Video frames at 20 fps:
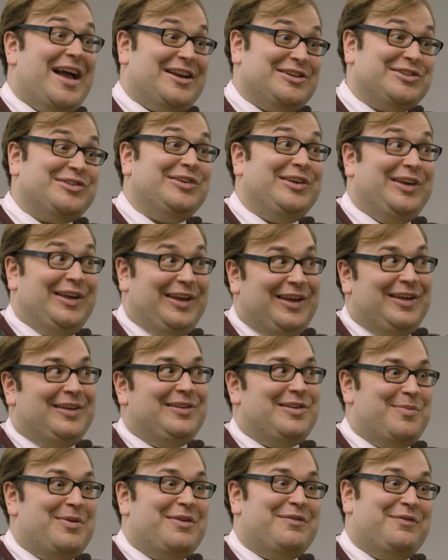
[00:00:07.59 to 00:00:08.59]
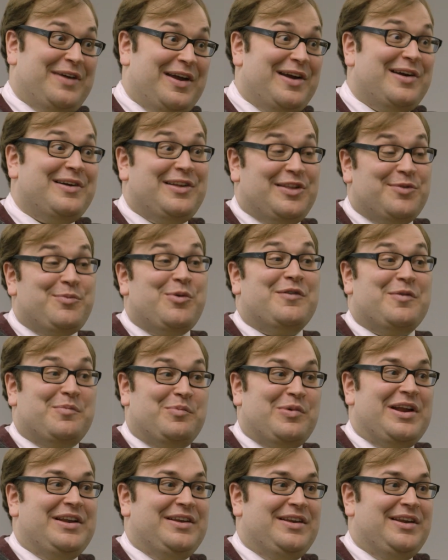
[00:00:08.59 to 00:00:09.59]
actually, to be fair, it's more of
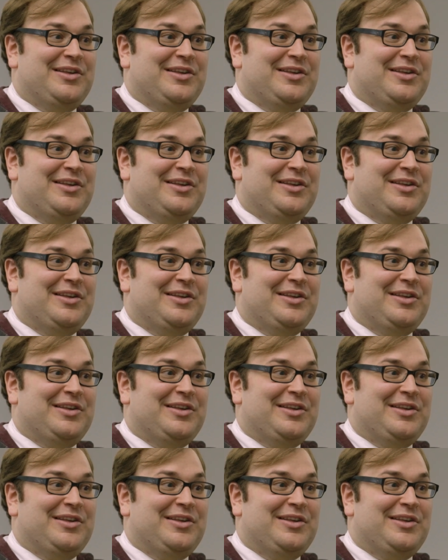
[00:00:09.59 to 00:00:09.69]
a brain